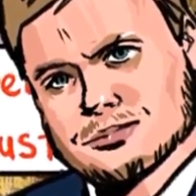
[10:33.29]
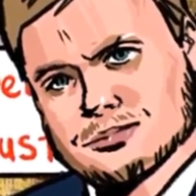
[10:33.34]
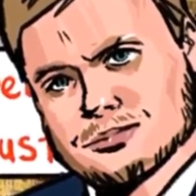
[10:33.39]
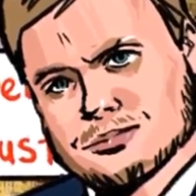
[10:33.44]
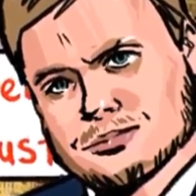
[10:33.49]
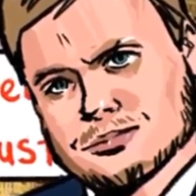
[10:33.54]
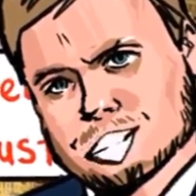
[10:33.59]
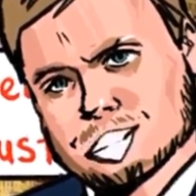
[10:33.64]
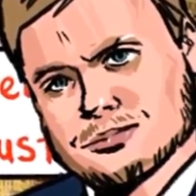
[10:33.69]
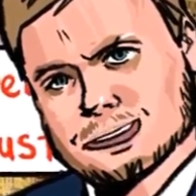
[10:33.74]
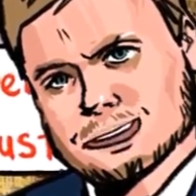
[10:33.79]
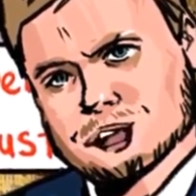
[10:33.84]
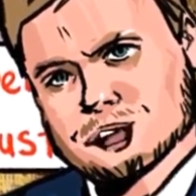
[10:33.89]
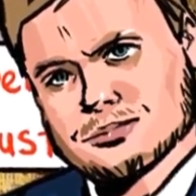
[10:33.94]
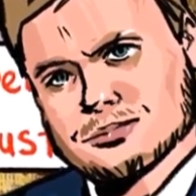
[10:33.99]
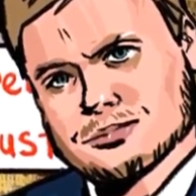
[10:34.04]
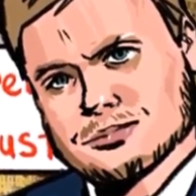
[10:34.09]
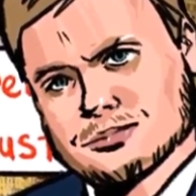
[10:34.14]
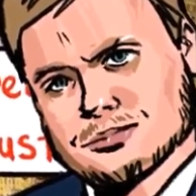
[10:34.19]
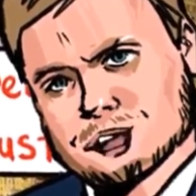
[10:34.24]
So let's be in
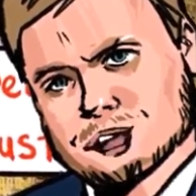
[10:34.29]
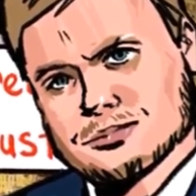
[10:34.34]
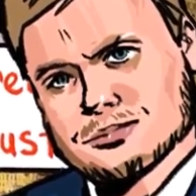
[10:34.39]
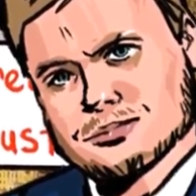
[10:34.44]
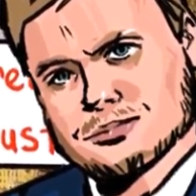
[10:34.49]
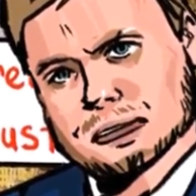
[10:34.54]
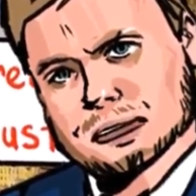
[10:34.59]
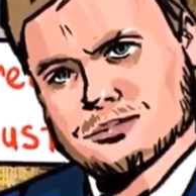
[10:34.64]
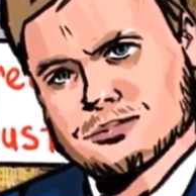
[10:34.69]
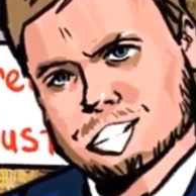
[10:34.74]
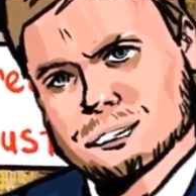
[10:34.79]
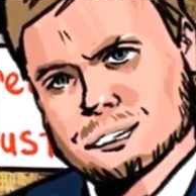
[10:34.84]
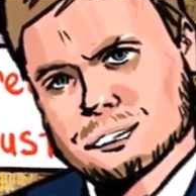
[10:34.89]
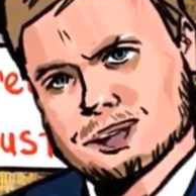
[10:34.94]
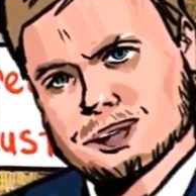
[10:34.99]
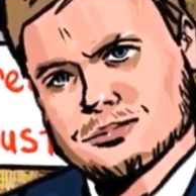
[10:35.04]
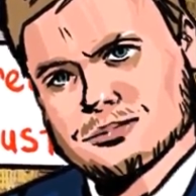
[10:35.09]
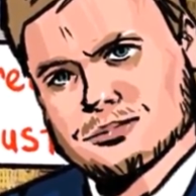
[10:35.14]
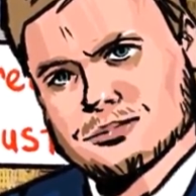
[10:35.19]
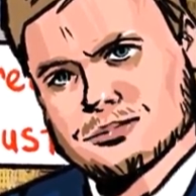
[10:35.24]
touch uh, with
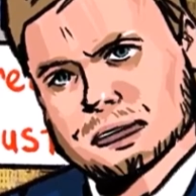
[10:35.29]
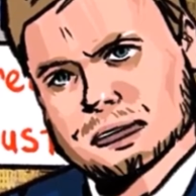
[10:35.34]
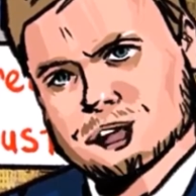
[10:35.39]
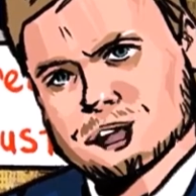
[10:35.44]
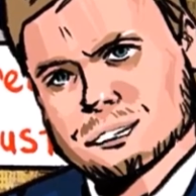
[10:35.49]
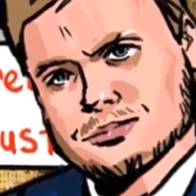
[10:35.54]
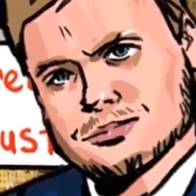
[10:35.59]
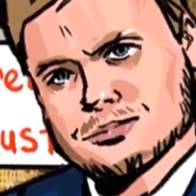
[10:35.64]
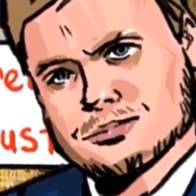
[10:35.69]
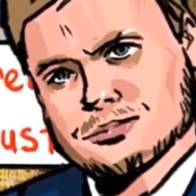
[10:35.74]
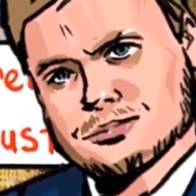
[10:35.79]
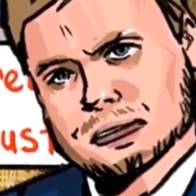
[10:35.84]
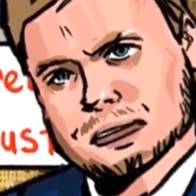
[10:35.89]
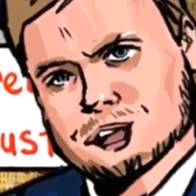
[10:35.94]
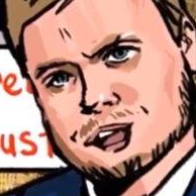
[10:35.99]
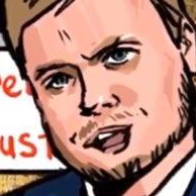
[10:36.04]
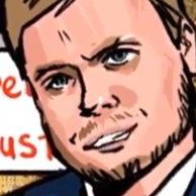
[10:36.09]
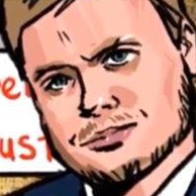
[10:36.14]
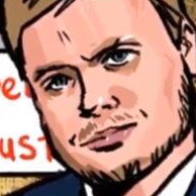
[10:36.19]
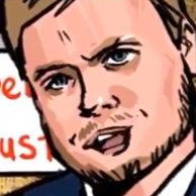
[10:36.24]
your staff
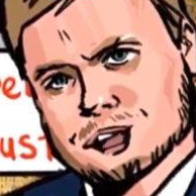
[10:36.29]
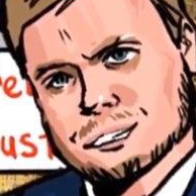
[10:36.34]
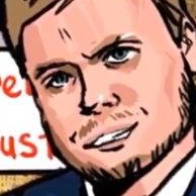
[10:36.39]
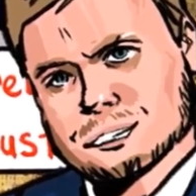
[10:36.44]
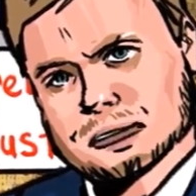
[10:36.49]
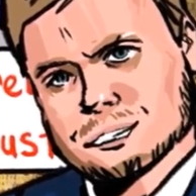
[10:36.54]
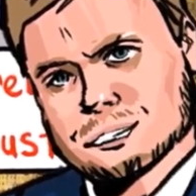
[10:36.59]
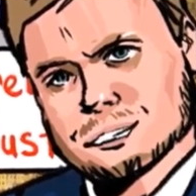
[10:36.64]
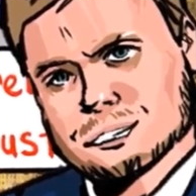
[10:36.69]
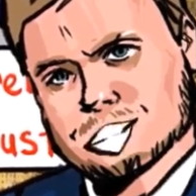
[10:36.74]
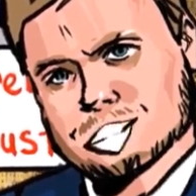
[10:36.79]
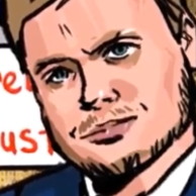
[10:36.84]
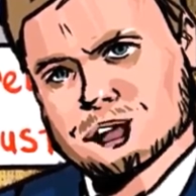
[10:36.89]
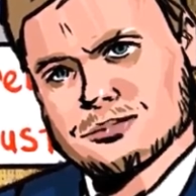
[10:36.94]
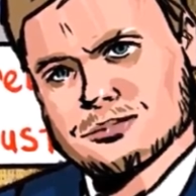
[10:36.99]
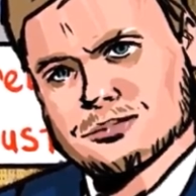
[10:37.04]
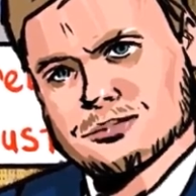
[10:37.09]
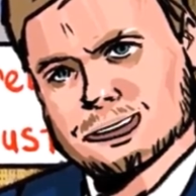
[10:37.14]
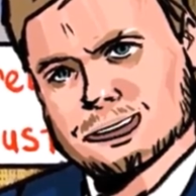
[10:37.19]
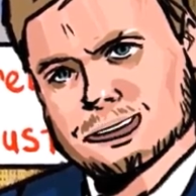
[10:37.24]
and uh, people
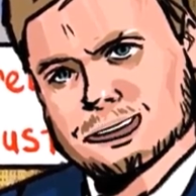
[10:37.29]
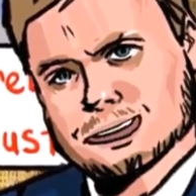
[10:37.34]
who